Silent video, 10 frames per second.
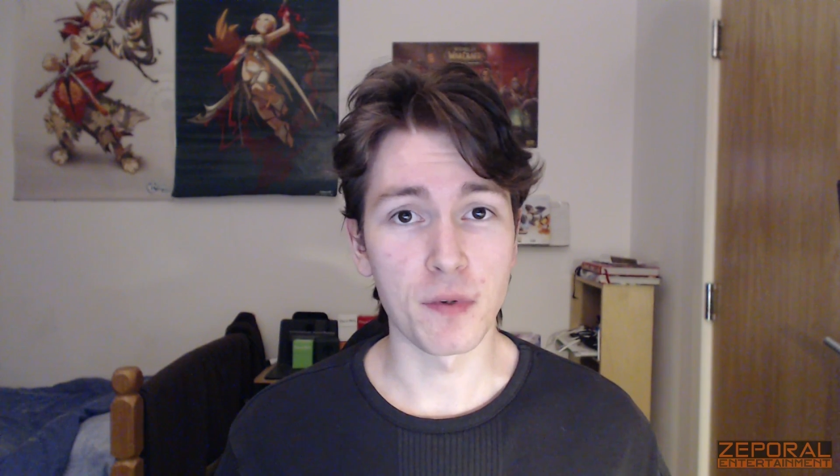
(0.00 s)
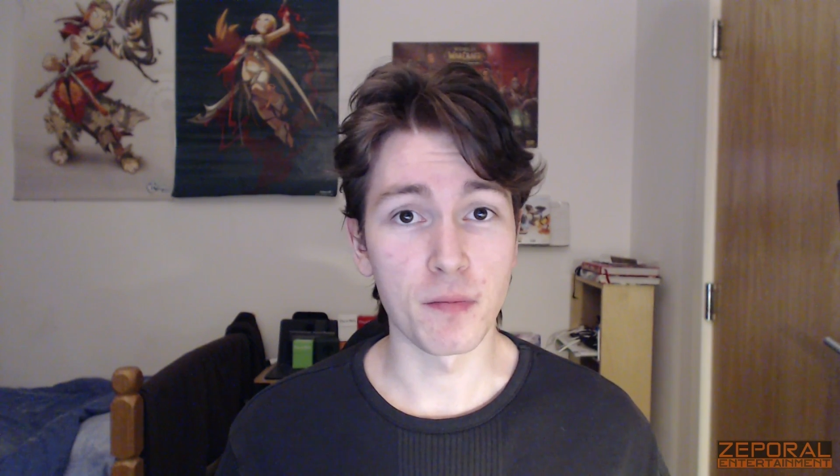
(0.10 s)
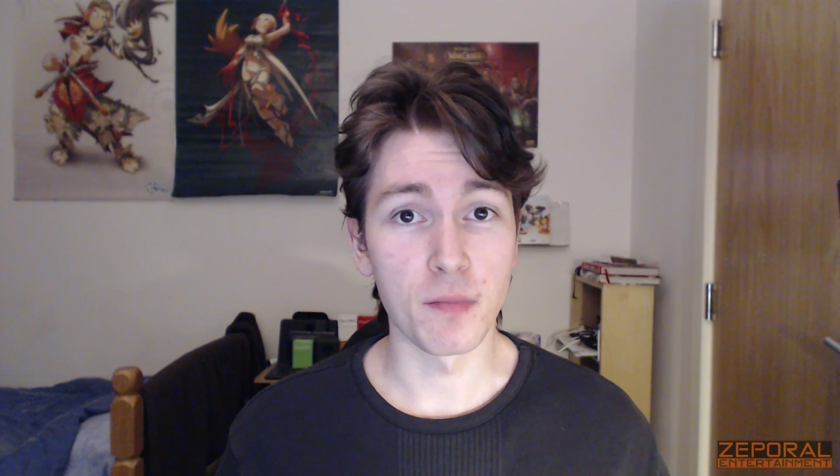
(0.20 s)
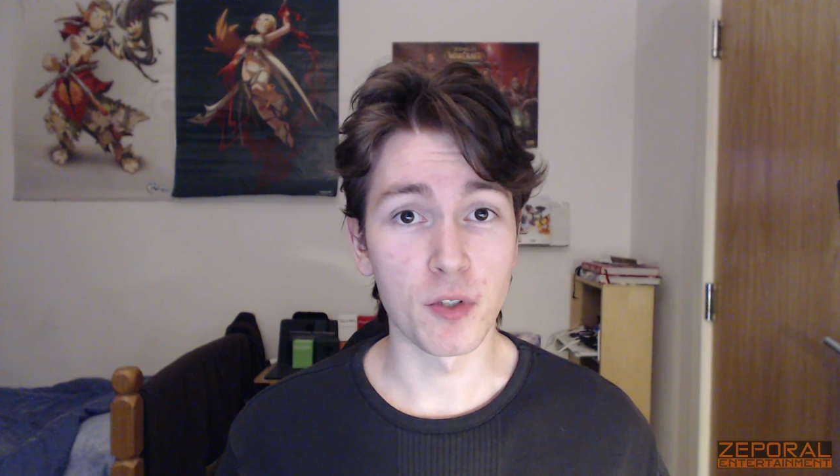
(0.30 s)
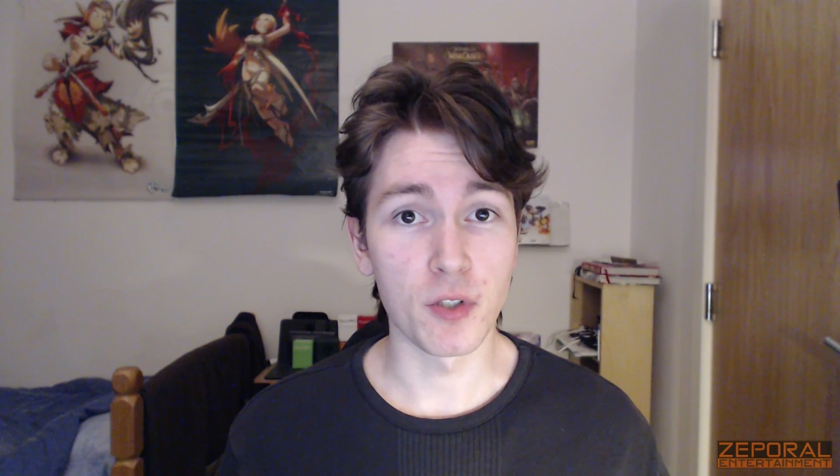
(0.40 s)

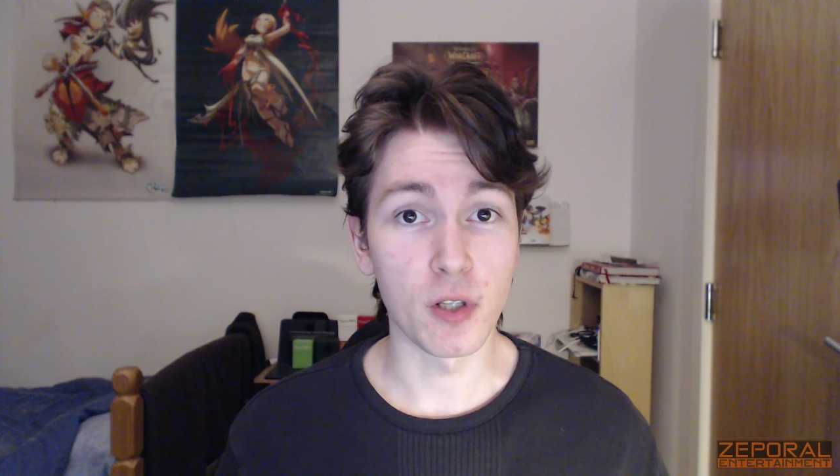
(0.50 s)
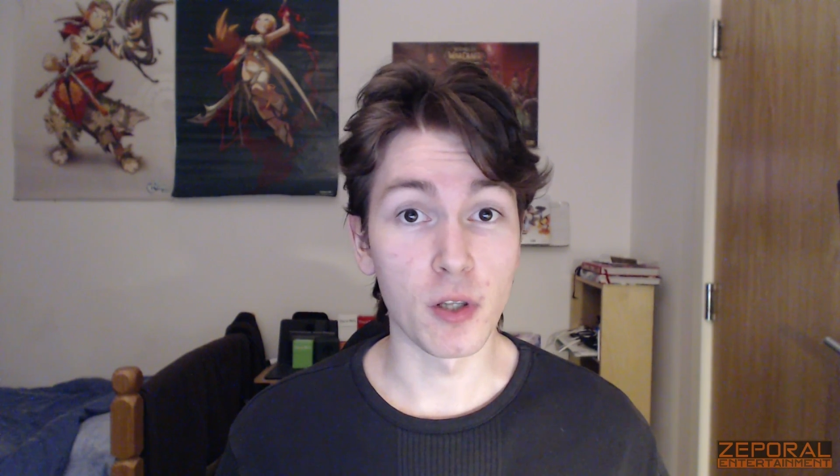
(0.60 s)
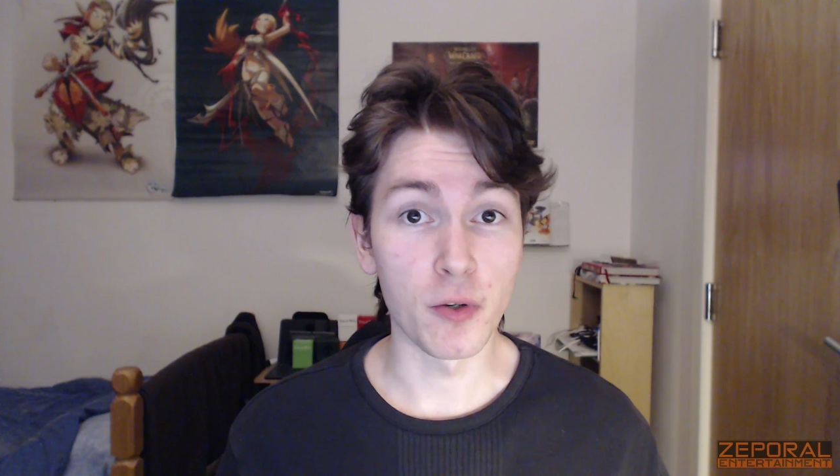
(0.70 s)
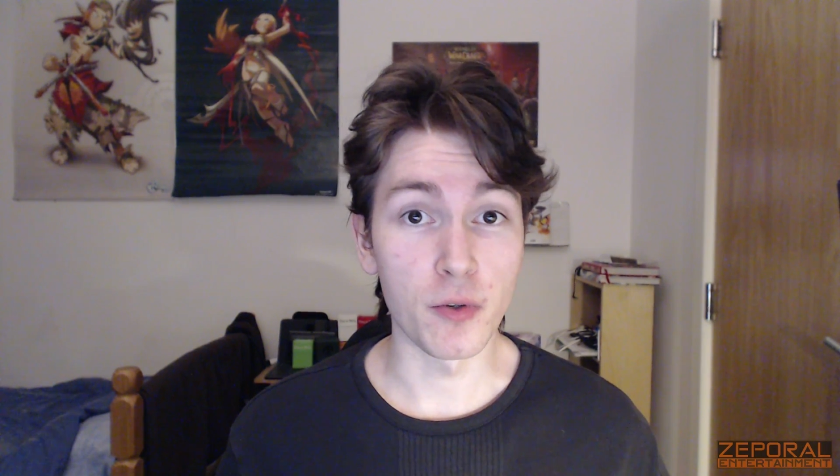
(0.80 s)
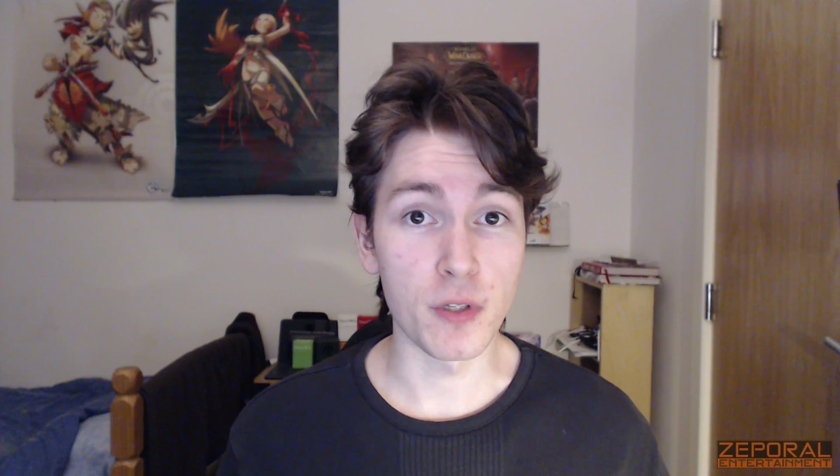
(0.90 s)
much to
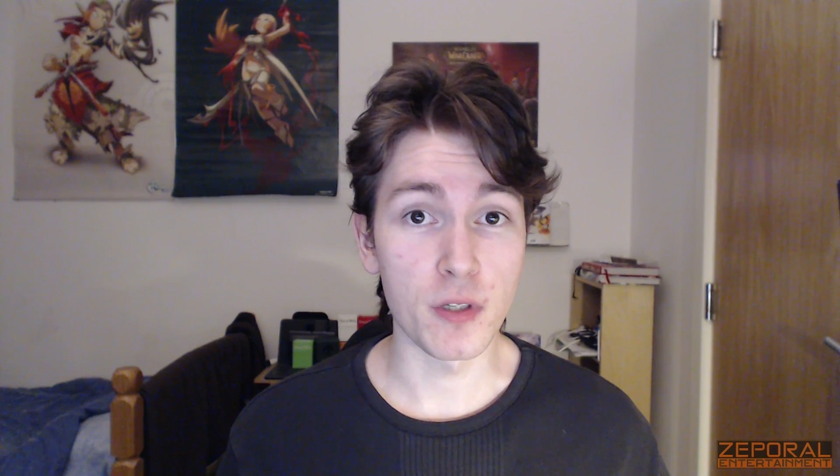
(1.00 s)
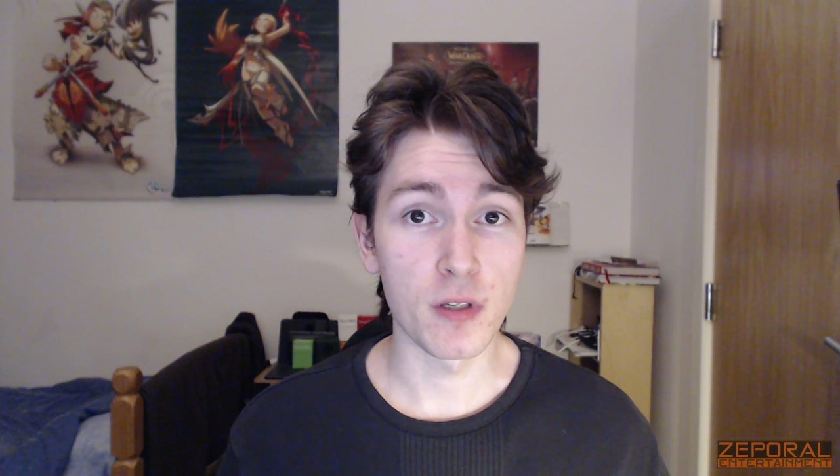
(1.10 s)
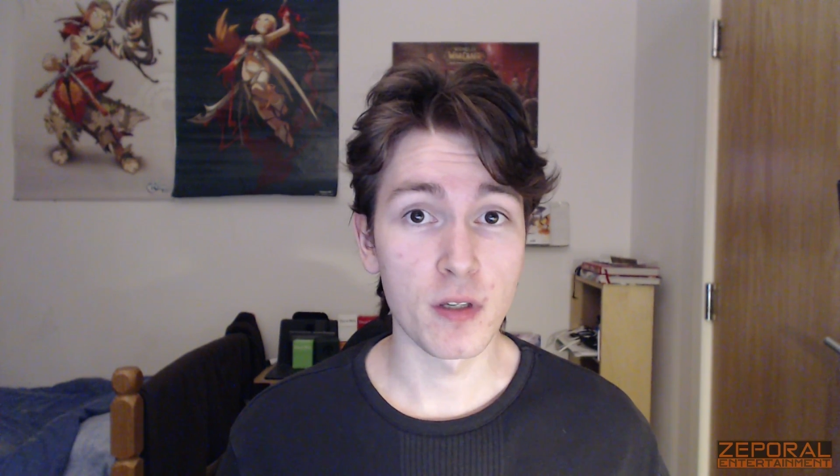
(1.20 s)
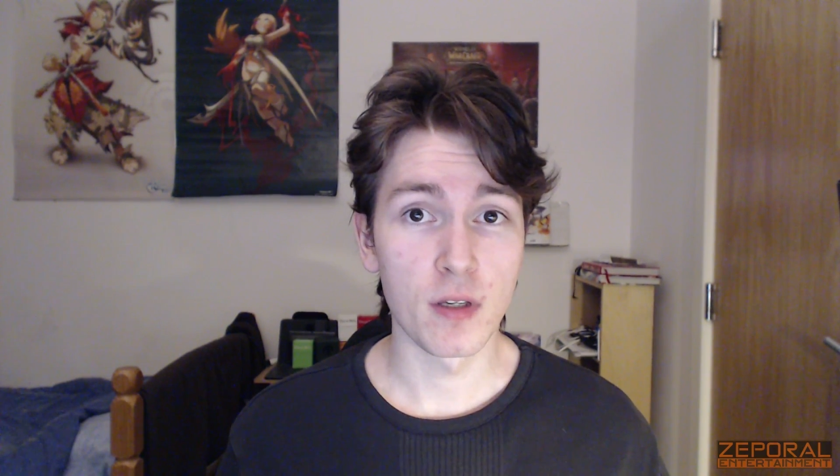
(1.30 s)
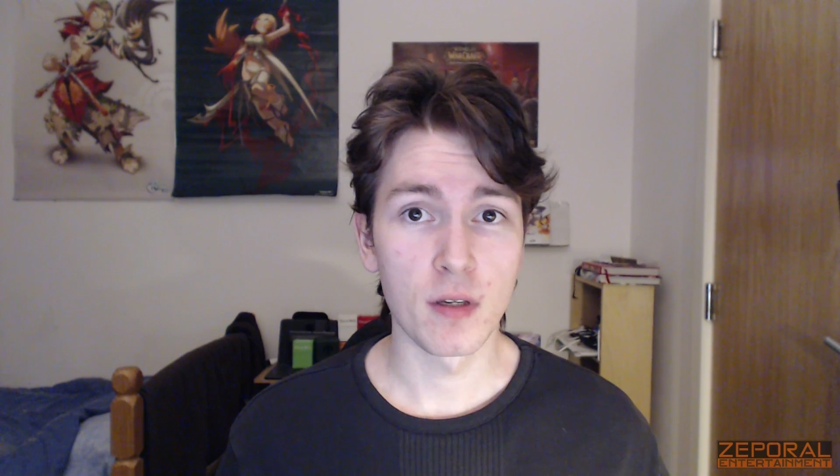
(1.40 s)
lose
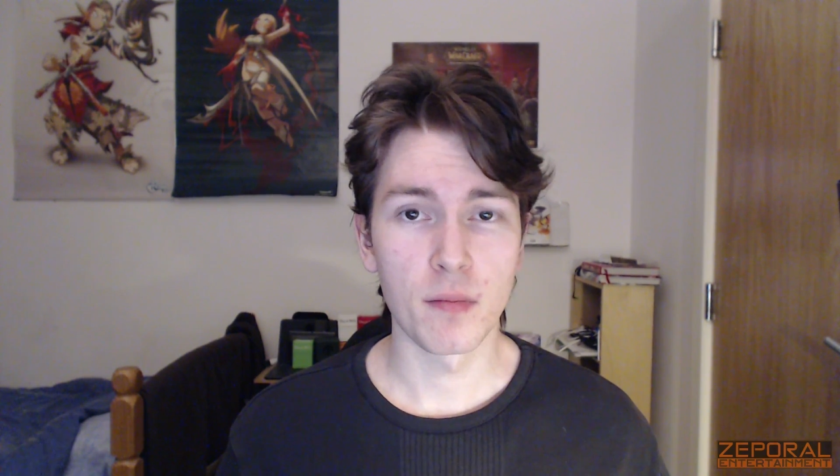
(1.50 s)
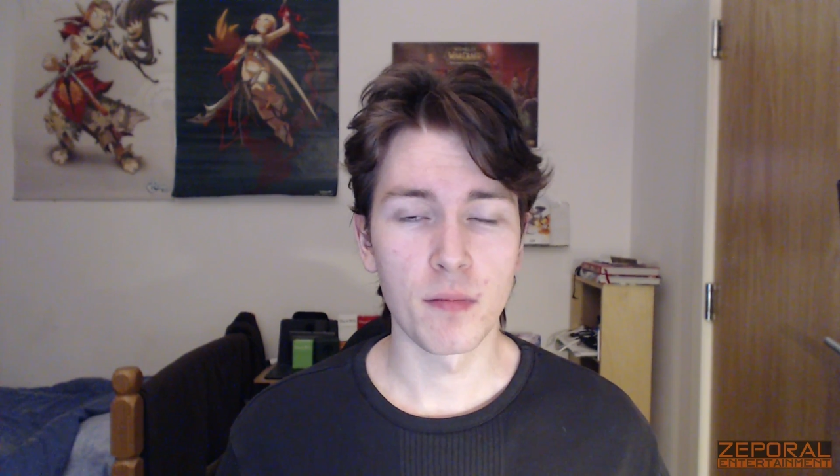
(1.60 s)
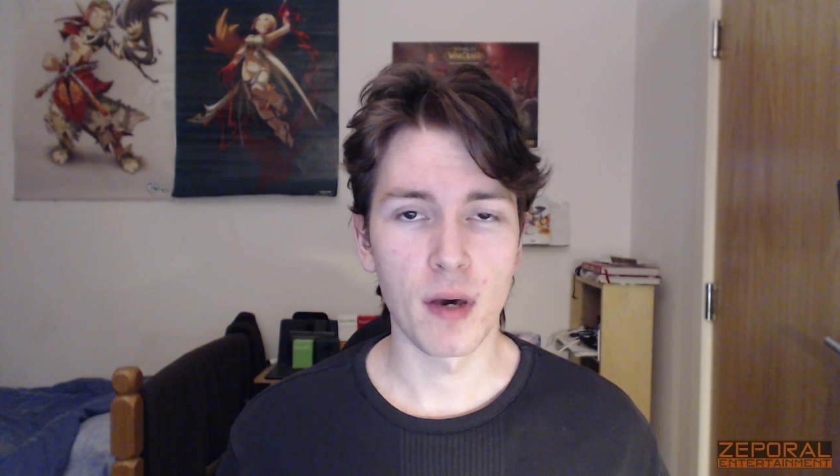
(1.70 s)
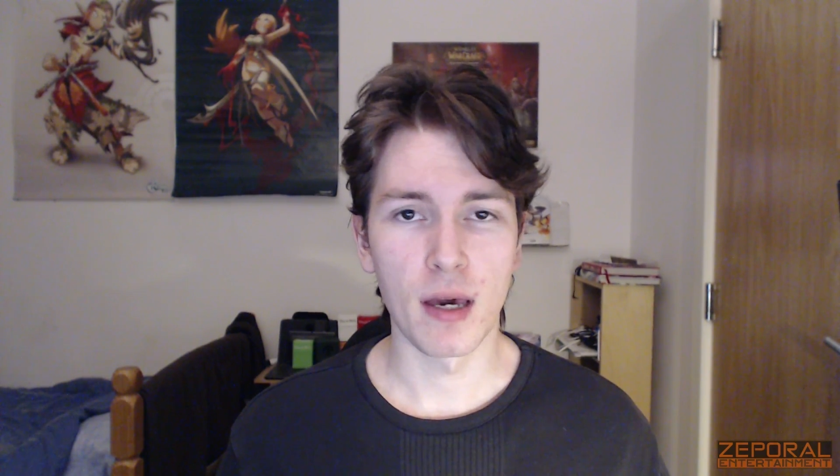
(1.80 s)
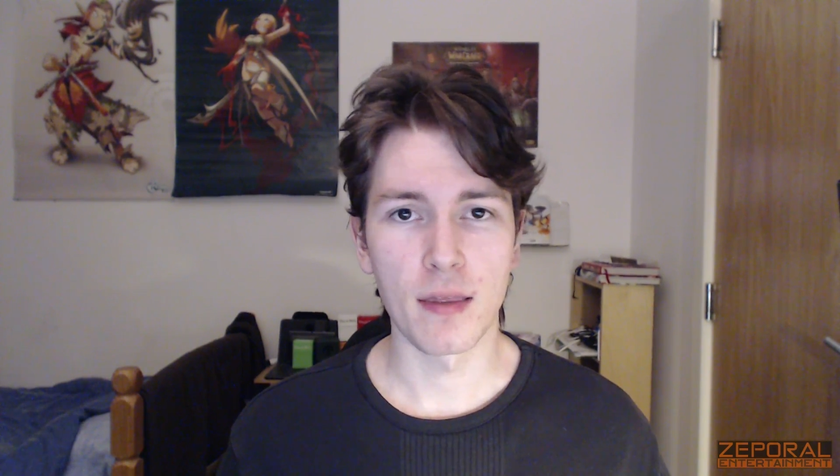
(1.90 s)

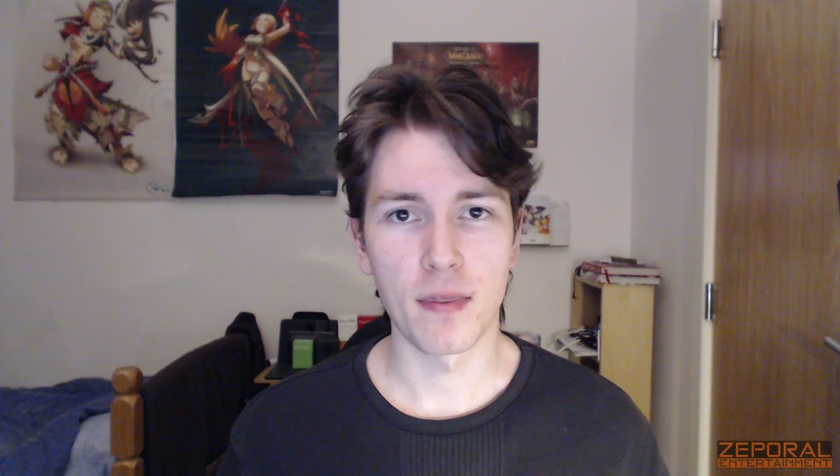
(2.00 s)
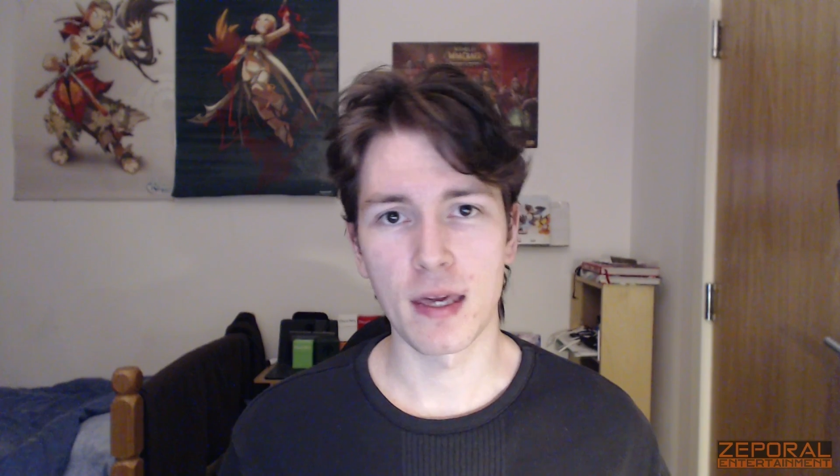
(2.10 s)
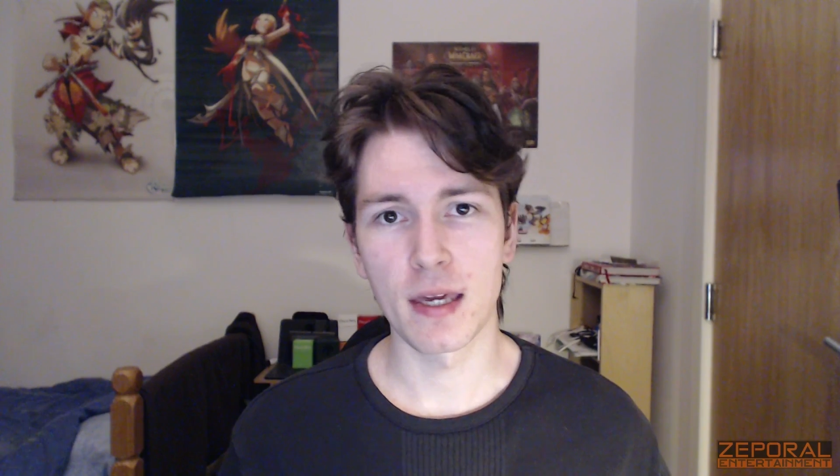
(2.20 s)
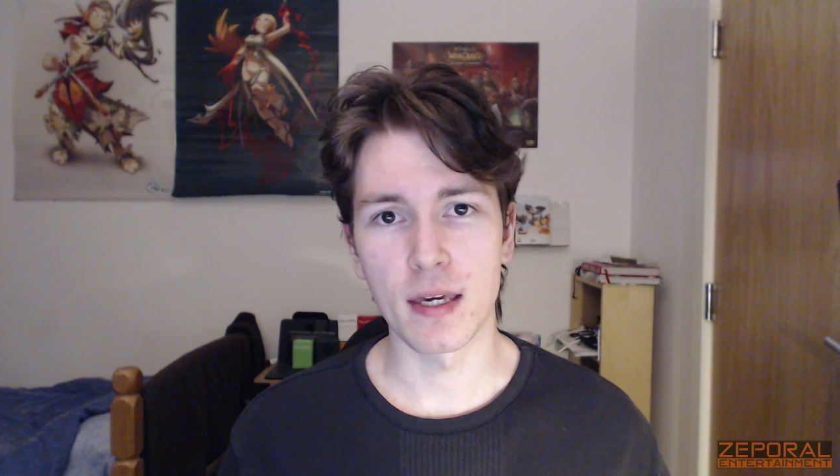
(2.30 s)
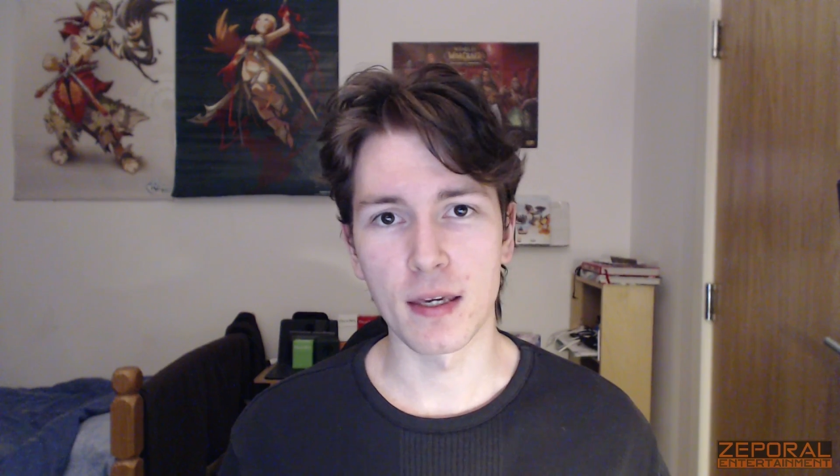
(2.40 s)
by
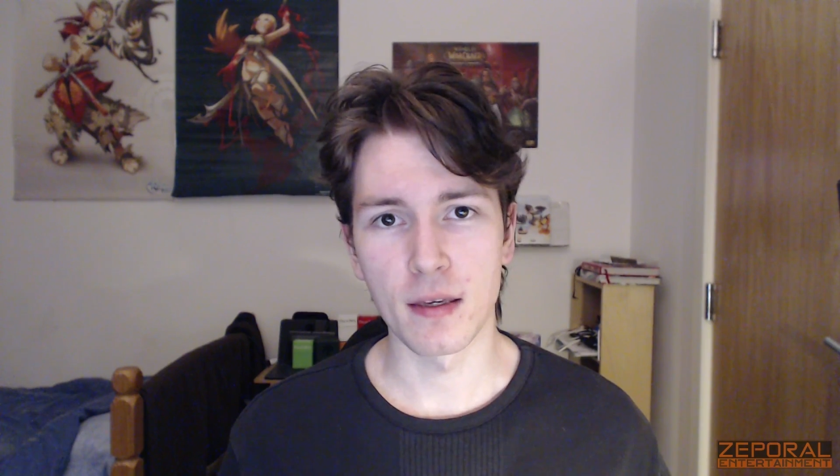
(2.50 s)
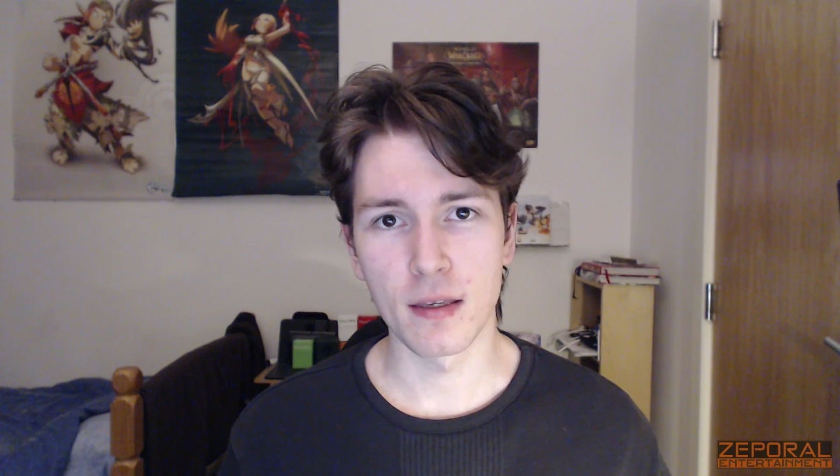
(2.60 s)
thinking